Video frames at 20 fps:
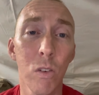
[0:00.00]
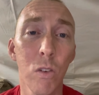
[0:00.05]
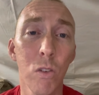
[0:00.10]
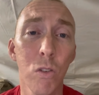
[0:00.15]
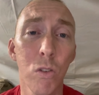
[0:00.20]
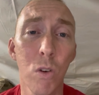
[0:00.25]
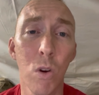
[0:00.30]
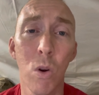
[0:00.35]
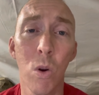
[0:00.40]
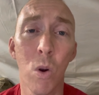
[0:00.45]

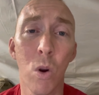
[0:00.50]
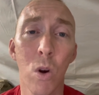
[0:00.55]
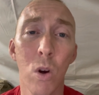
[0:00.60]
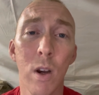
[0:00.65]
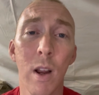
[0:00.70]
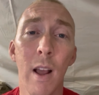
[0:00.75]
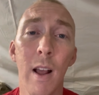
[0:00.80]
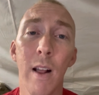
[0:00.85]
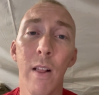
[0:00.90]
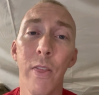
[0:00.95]

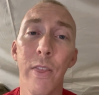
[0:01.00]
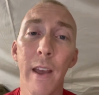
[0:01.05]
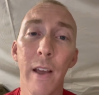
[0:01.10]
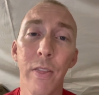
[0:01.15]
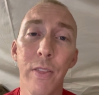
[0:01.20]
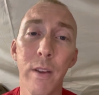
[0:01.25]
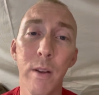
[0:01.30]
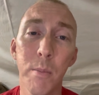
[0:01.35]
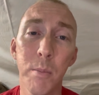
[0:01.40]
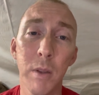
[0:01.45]
assured
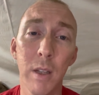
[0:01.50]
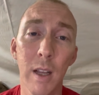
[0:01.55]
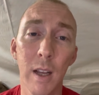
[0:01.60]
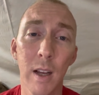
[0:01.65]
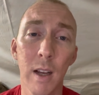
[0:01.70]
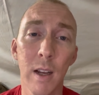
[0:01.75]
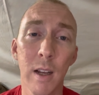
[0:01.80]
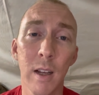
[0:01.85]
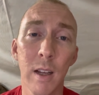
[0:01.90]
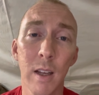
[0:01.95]
that the
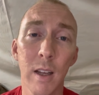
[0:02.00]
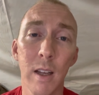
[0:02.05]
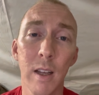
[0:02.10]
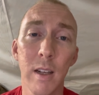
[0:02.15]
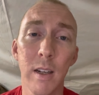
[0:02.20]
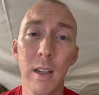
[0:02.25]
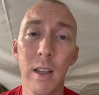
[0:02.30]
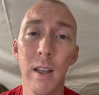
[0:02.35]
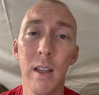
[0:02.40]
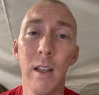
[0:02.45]

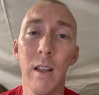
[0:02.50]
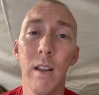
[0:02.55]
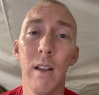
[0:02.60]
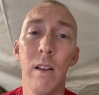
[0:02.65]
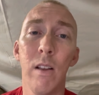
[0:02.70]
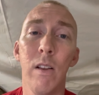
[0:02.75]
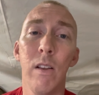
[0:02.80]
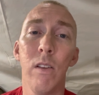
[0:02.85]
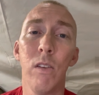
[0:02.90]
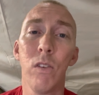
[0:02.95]
blood
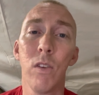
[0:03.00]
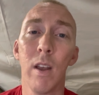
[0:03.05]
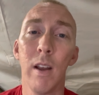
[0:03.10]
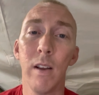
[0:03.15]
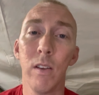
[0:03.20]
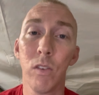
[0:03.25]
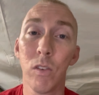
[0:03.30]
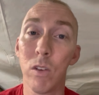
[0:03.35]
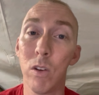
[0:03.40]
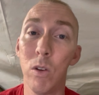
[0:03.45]
is
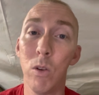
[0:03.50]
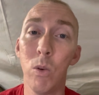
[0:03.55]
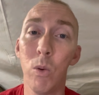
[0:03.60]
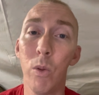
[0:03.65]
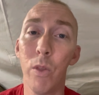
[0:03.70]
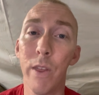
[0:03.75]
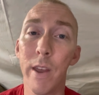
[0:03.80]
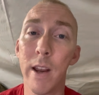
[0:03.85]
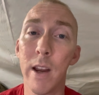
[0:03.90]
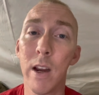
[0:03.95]

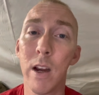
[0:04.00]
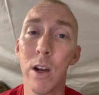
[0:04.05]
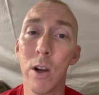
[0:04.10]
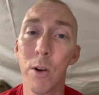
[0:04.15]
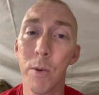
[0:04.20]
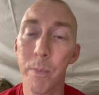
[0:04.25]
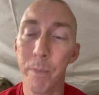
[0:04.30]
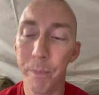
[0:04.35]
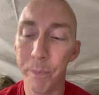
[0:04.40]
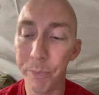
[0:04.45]
still
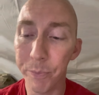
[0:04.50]
there.